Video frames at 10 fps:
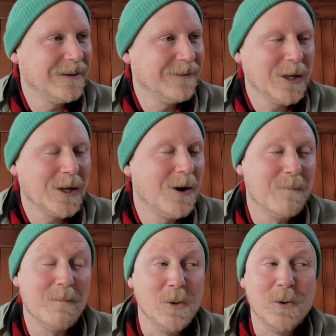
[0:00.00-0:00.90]
we
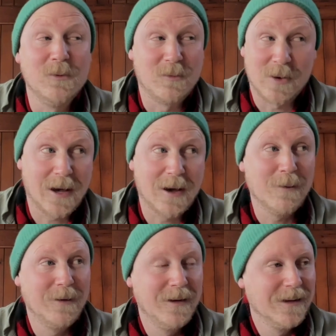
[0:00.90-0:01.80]
can't move now,
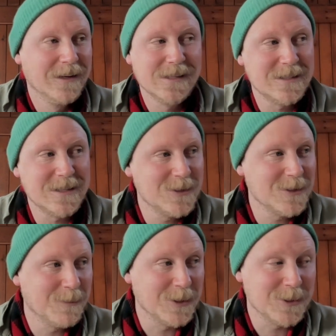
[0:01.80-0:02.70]
because there's
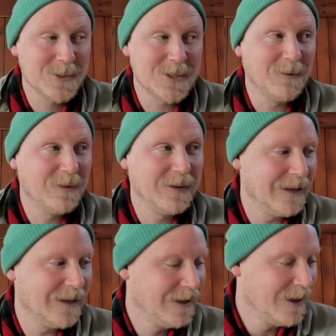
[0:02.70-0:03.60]
so much stuff in there.